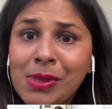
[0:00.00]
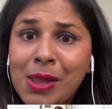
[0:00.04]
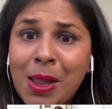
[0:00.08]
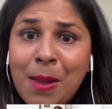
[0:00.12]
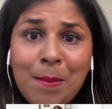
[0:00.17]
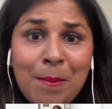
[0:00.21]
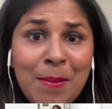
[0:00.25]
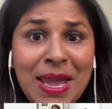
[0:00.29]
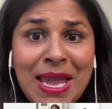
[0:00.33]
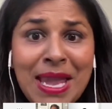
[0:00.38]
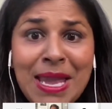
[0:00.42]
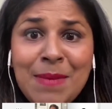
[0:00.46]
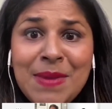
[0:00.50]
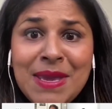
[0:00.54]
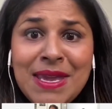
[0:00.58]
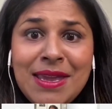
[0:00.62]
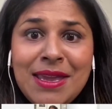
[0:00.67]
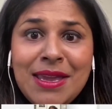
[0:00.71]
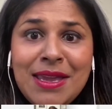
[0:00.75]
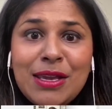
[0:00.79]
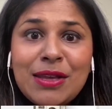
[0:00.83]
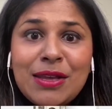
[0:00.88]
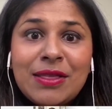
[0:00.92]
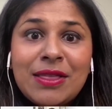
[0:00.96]

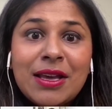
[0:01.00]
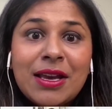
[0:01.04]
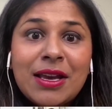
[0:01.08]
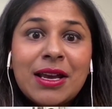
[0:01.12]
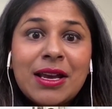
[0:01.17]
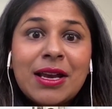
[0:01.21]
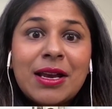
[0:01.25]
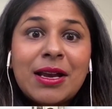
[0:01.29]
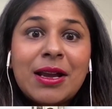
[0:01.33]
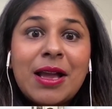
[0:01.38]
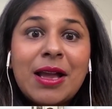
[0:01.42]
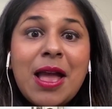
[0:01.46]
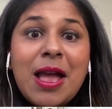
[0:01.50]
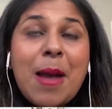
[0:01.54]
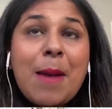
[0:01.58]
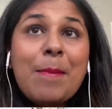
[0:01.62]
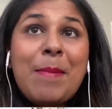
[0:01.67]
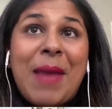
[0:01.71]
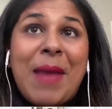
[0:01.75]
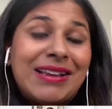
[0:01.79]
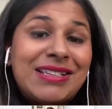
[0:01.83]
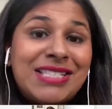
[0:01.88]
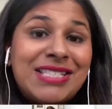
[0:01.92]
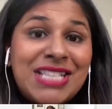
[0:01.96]
maybe the
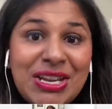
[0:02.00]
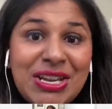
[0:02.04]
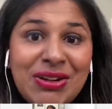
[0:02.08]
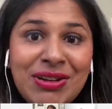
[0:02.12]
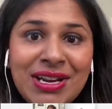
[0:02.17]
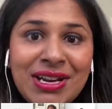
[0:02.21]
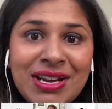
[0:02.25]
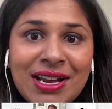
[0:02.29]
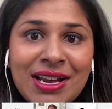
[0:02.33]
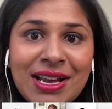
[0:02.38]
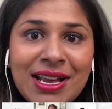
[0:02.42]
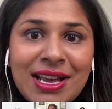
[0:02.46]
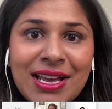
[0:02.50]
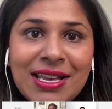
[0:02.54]
bacteria